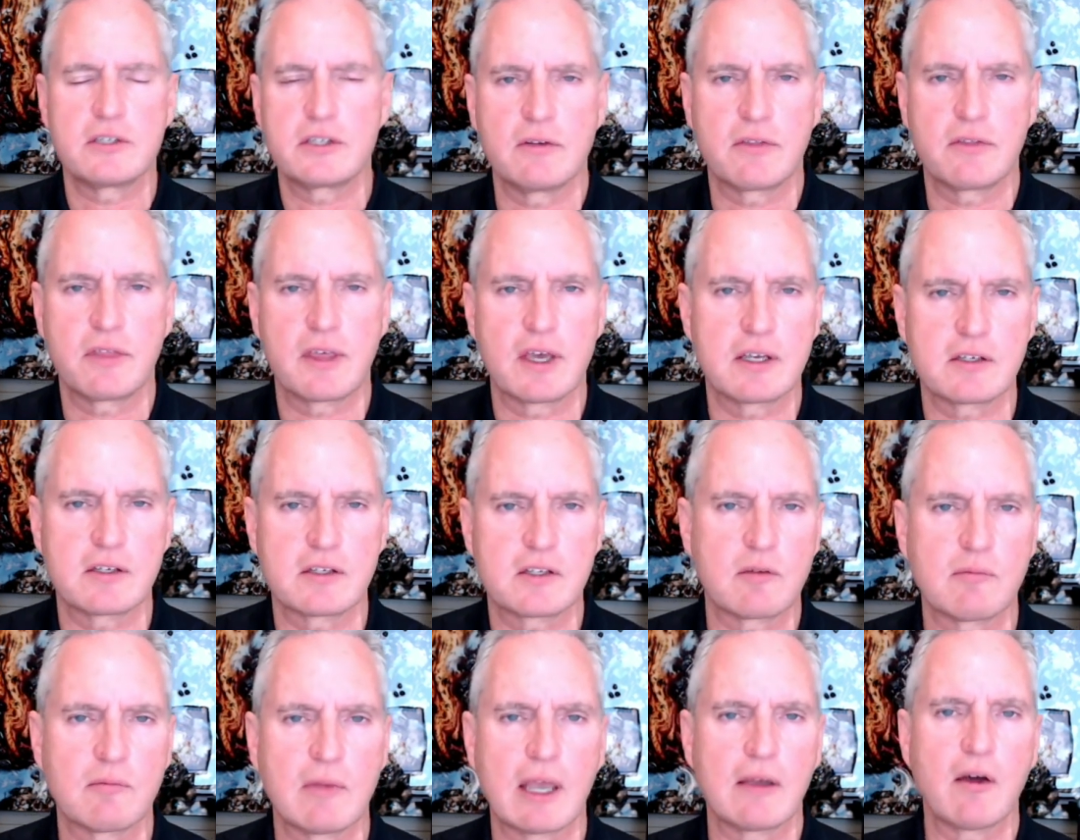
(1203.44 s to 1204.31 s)
these two
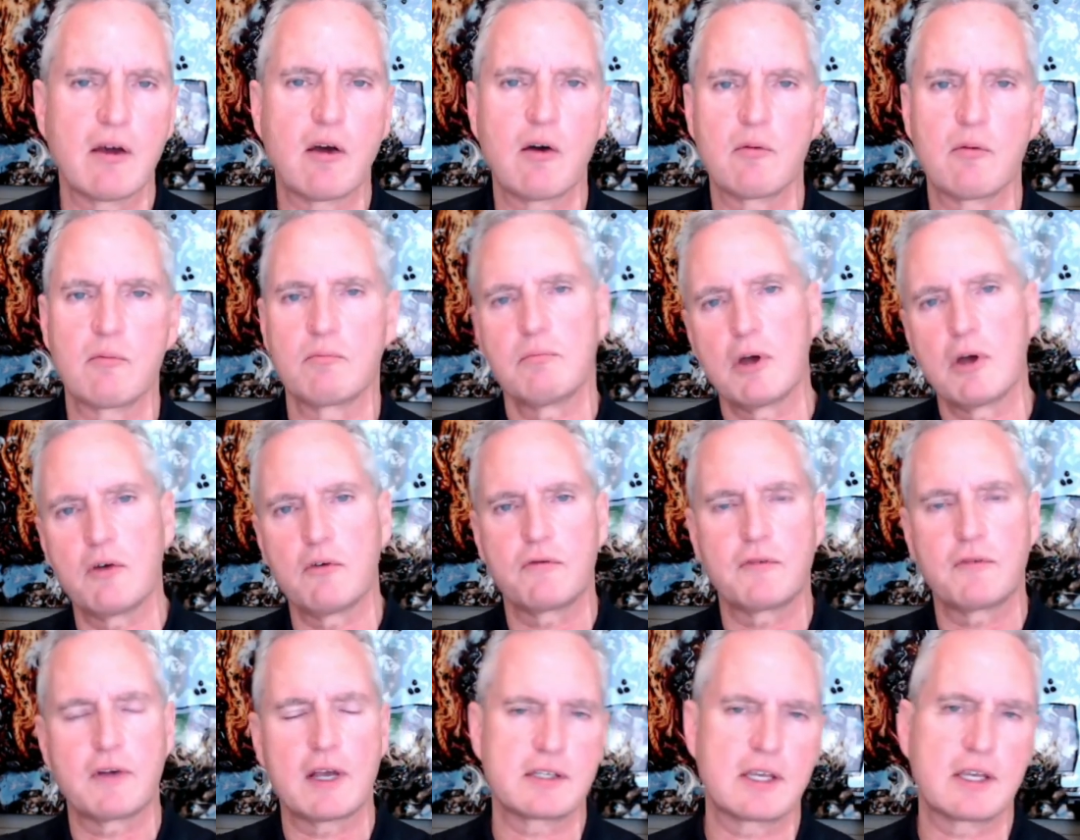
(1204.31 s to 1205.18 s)
things in my home,
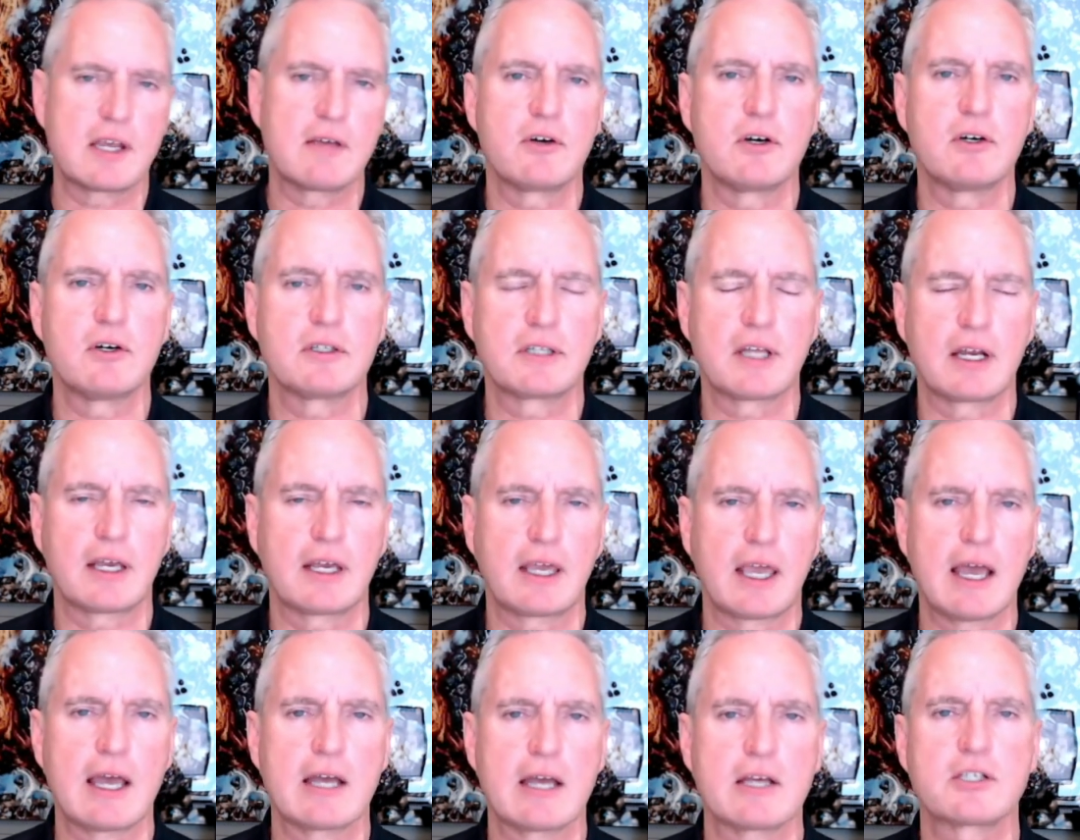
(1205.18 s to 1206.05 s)
boof, I save a whole ton of
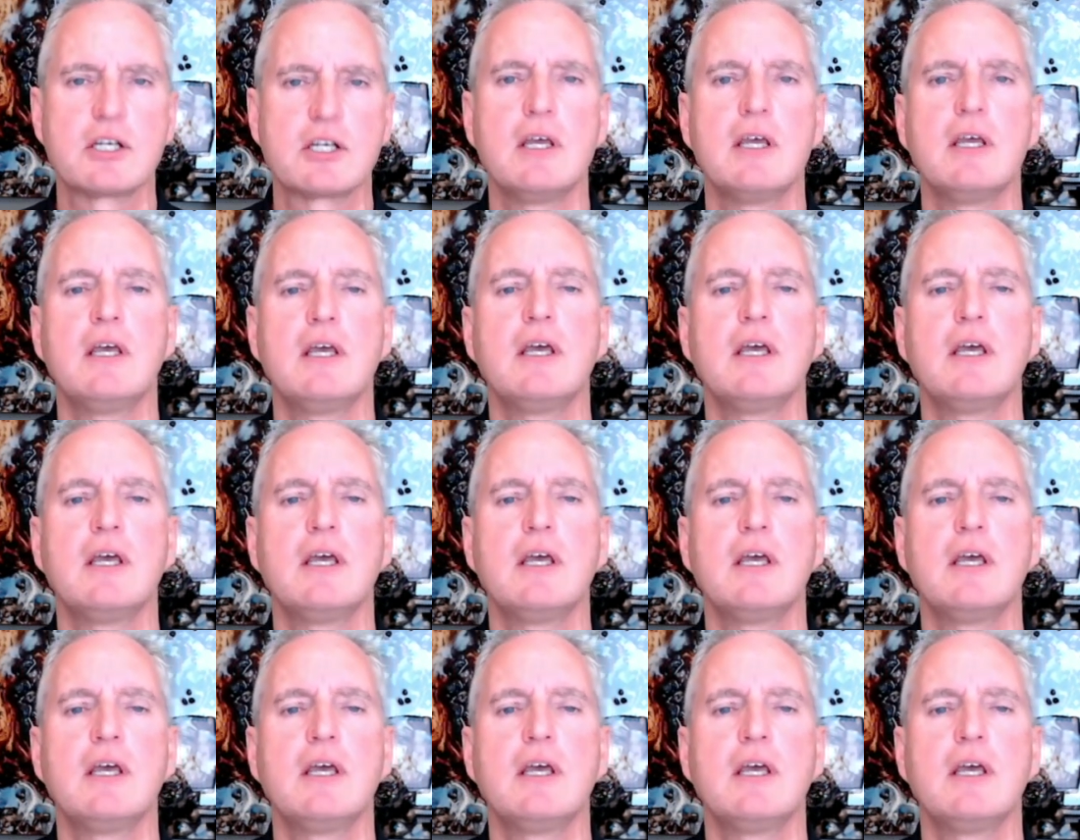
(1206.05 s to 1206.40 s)
cash.